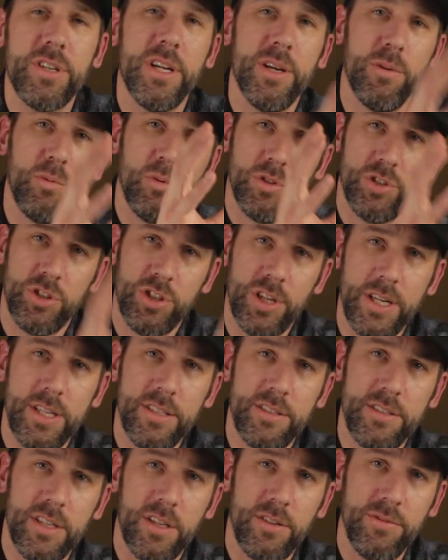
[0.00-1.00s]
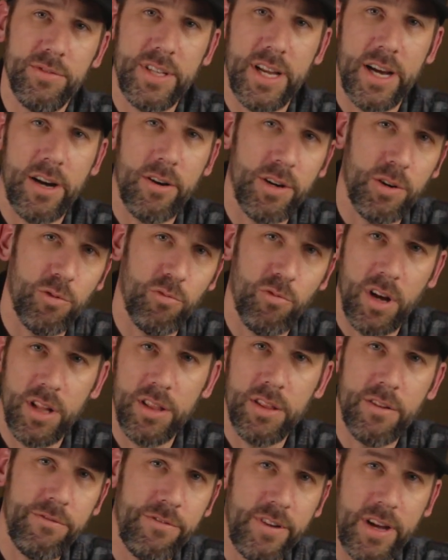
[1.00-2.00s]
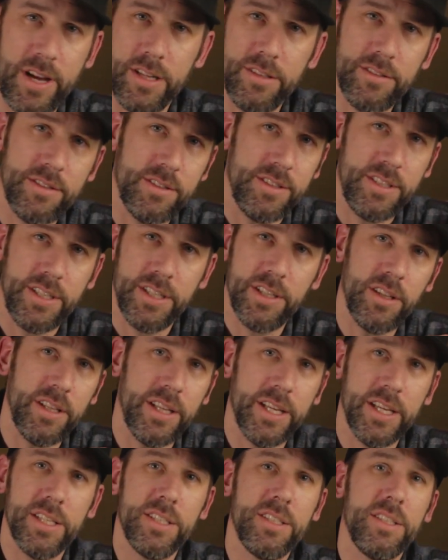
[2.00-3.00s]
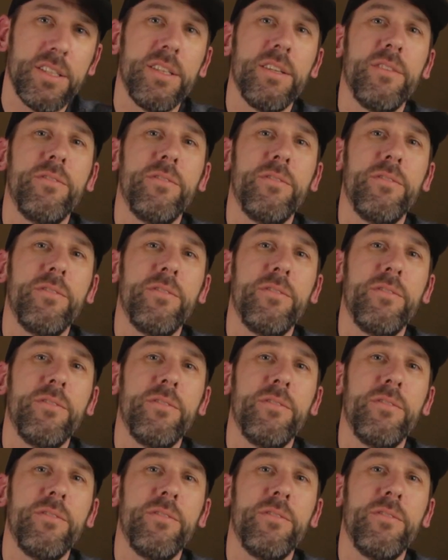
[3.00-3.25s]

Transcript: it will shut itself down and run the fans until it